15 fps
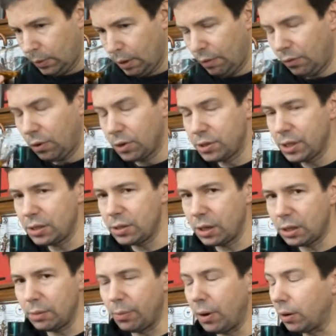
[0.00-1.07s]
Of course, that's
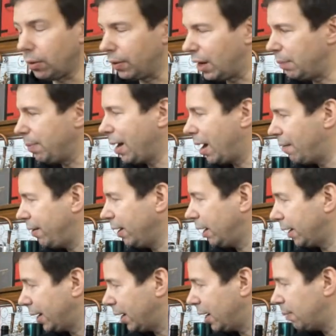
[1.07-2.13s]
not the bottle that I'm having.
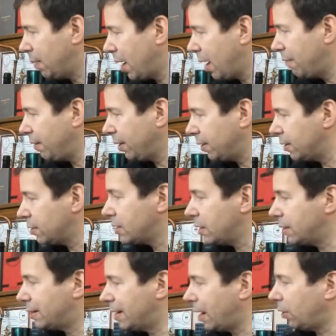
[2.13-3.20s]
Again, I'm having this
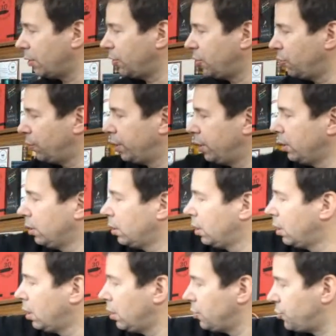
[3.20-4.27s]
Dalwayne
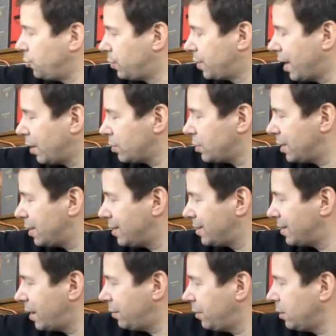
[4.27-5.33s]

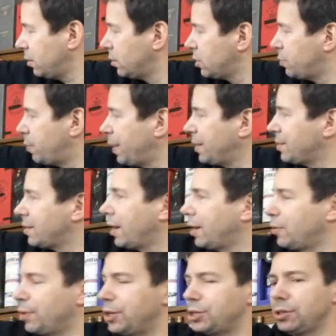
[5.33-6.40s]
2007 Speyside
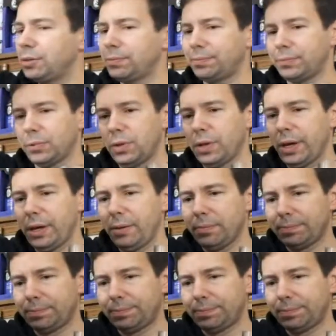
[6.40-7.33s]
Region. Okay.